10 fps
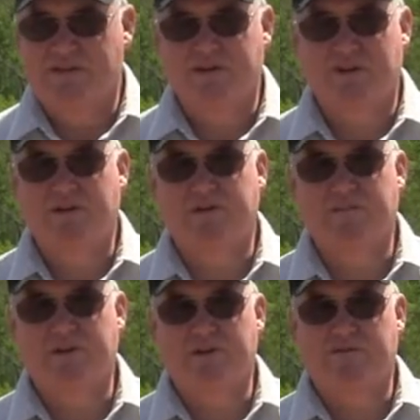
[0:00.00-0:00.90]
there's not as
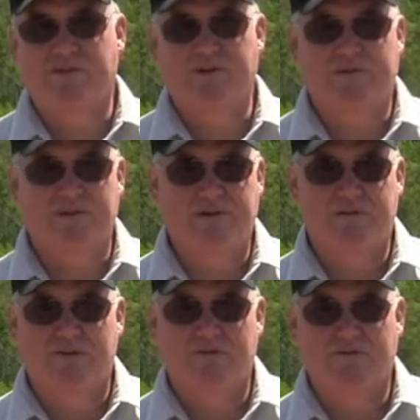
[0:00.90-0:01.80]
much filth here
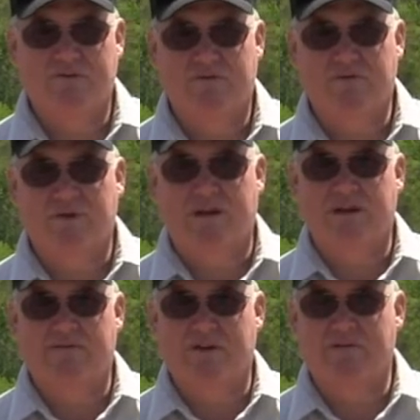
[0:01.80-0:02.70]
as they would where I
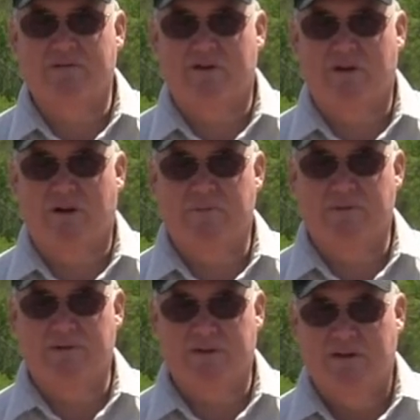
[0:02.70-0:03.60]
have cover crop,
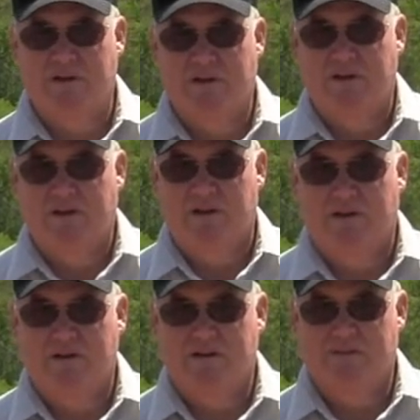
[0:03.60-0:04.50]
but
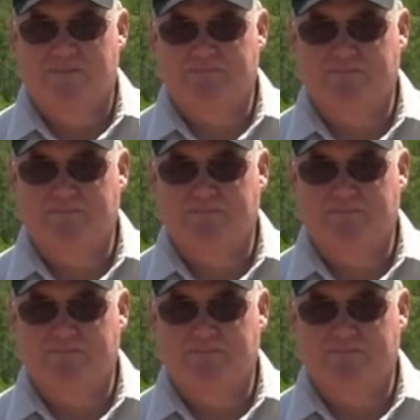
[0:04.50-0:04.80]
uh,